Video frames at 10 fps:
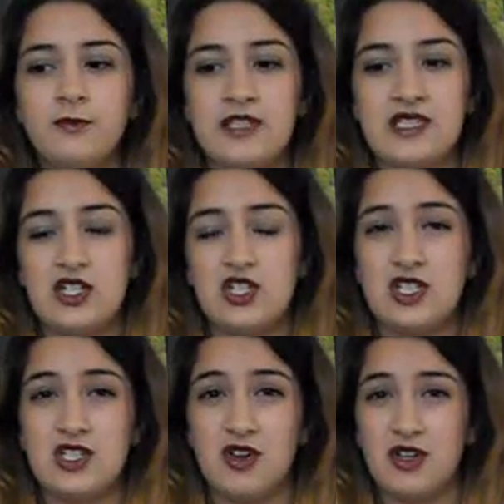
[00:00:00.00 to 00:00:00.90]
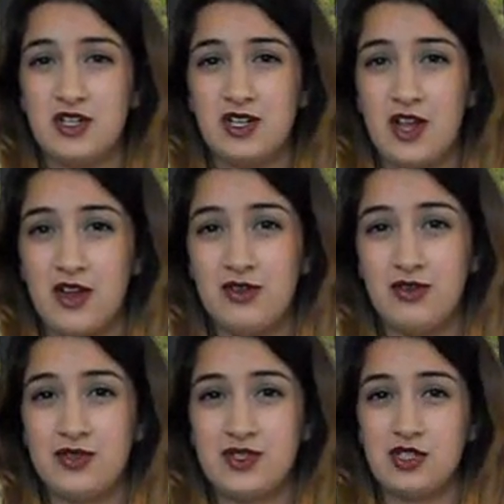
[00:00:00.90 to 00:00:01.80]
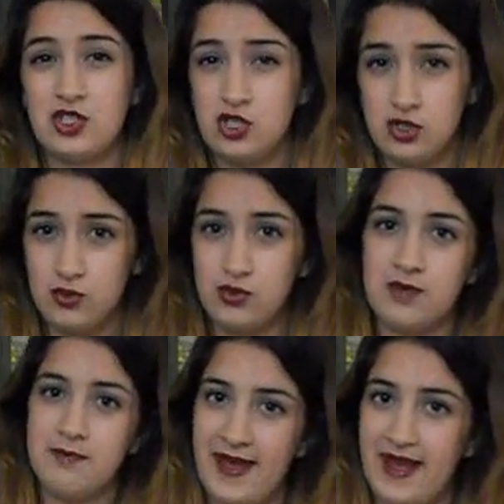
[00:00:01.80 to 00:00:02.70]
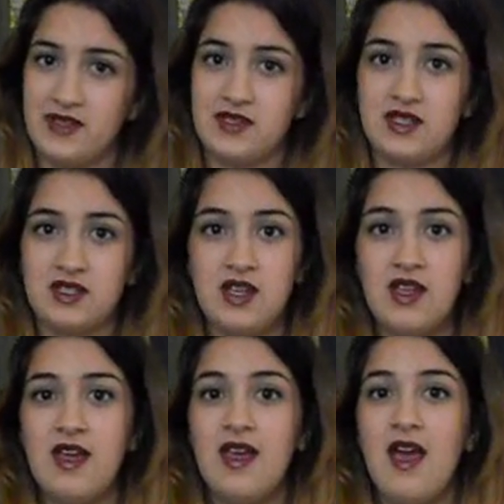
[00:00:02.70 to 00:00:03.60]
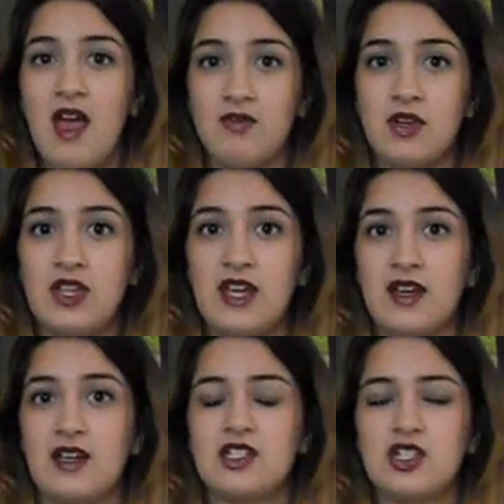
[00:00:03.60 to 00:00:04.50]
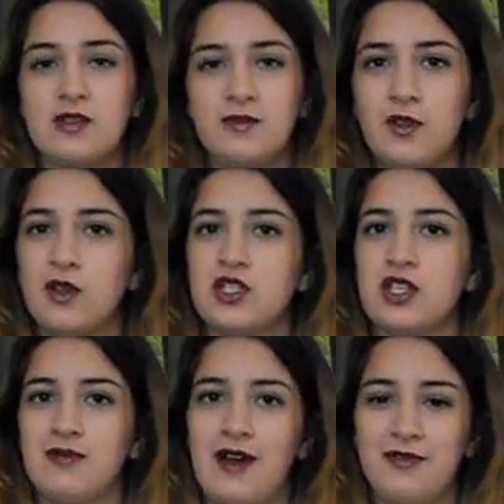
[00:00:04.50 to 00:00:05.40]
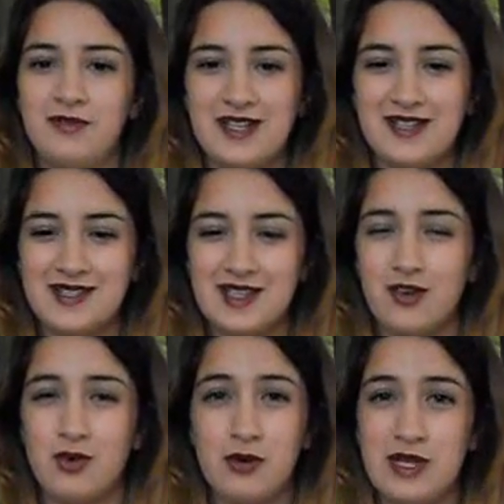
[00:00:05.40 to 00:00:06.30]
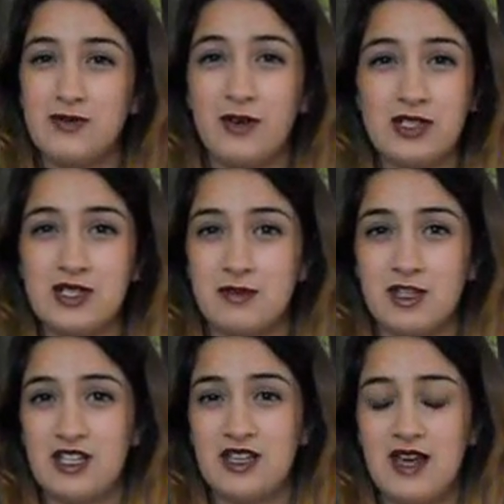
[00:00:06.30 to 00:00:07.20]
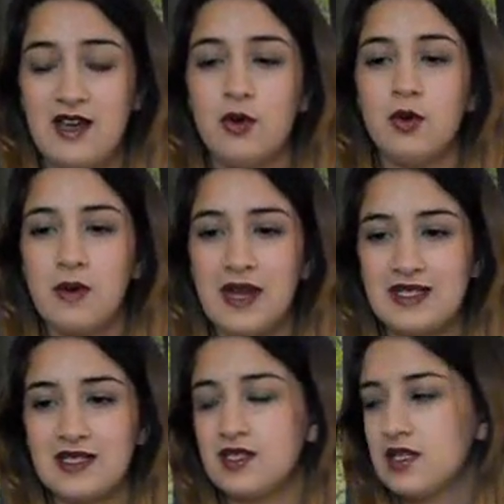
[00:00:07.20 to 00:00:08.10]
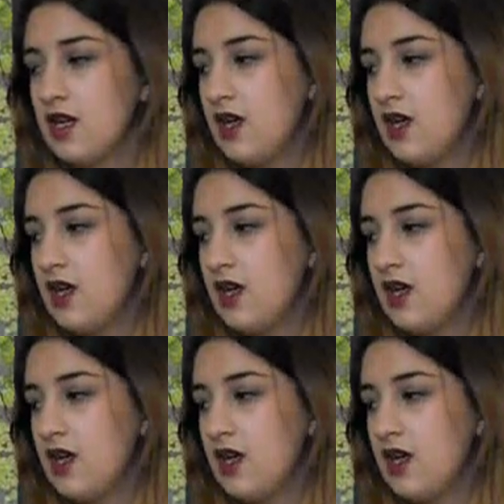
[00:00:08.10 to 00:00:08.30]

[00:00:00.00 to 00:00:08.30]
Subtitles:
vintage designer clothes and shoes and bags and everything, and it's just full to the rafters, and I always find something in there, always.